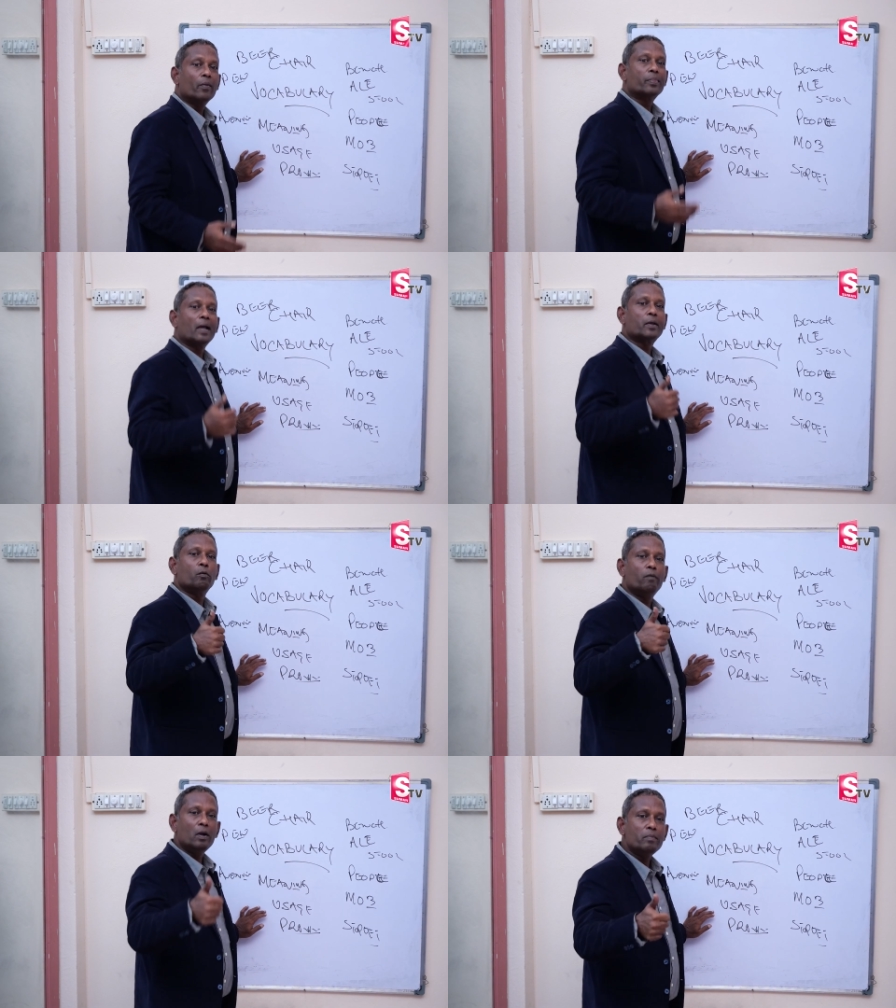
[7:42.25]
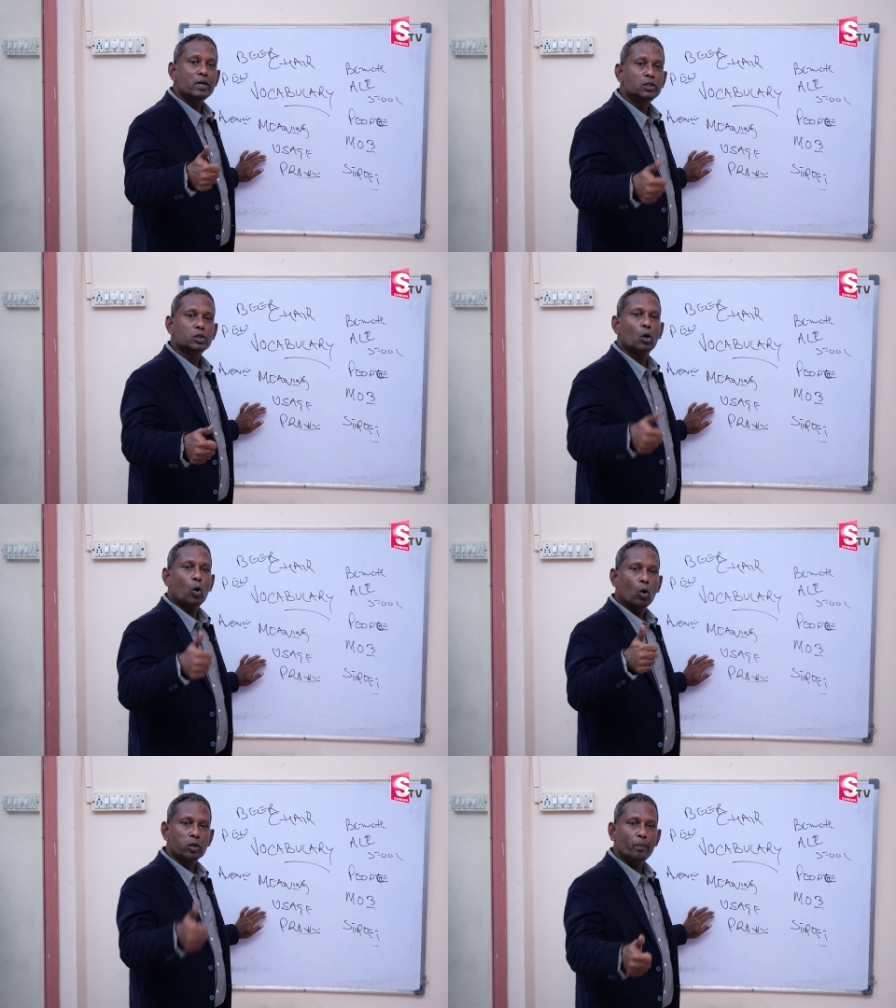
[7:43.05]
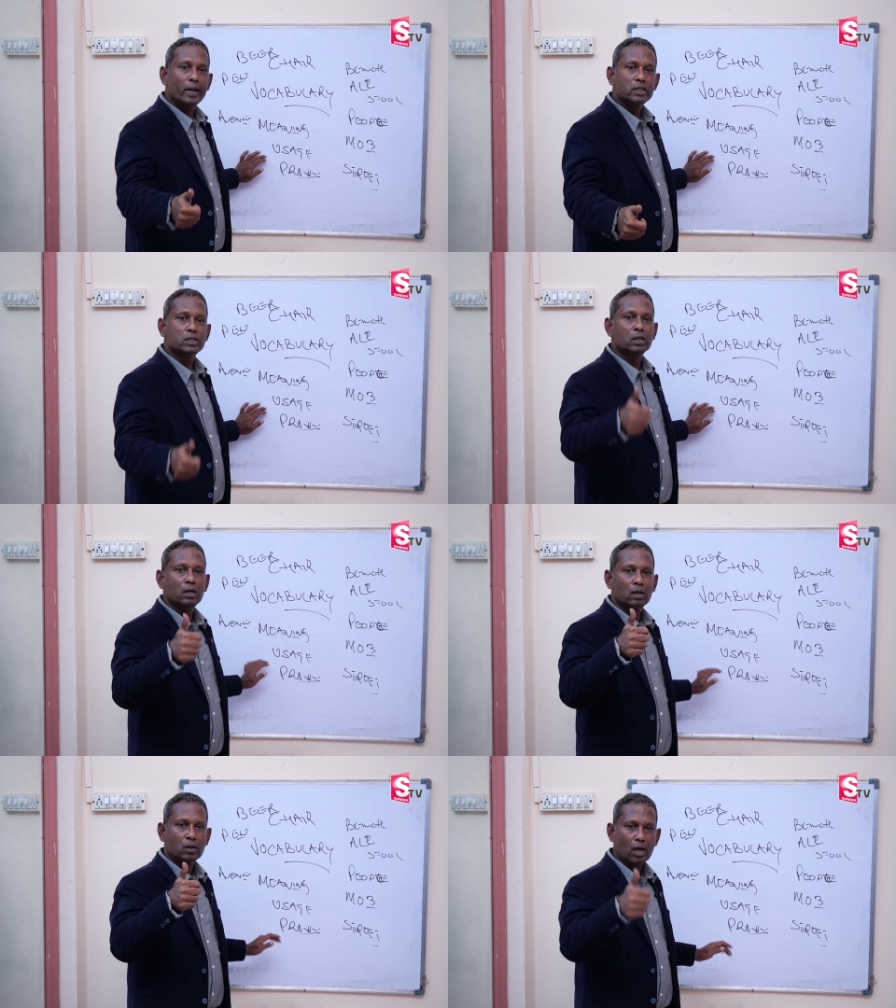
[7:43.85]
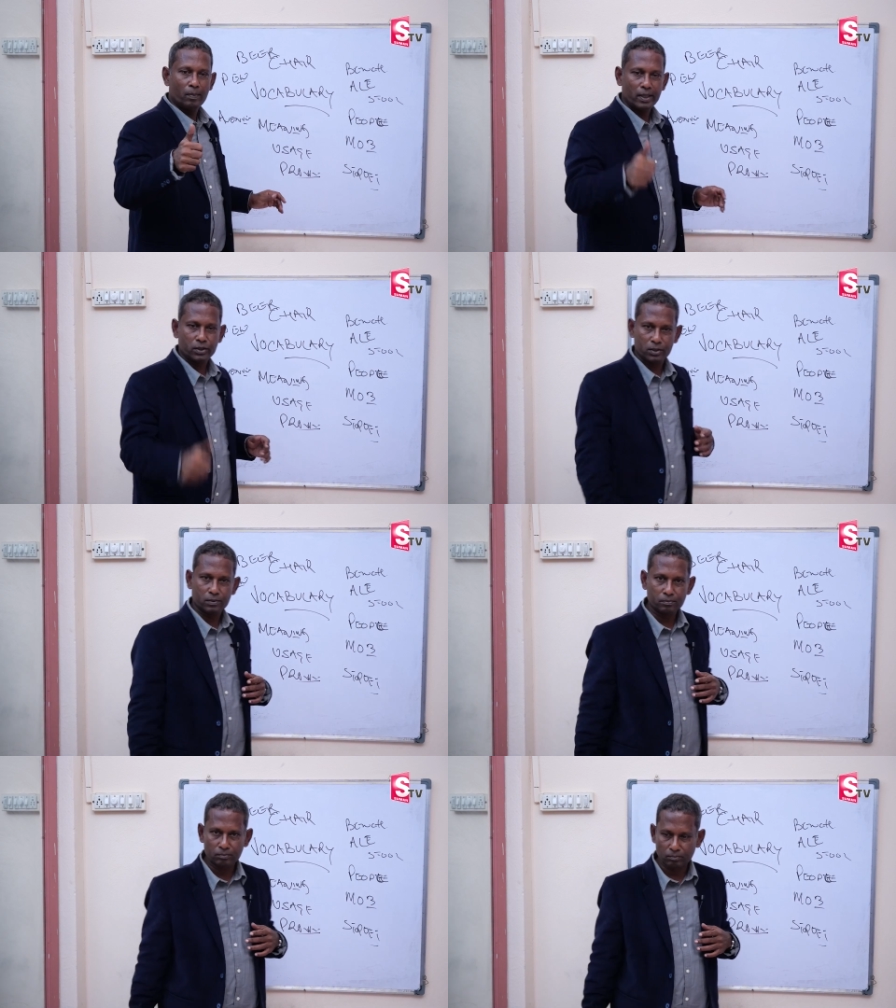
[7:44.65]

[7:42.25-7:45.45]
Thank you very much. All the best. God bless.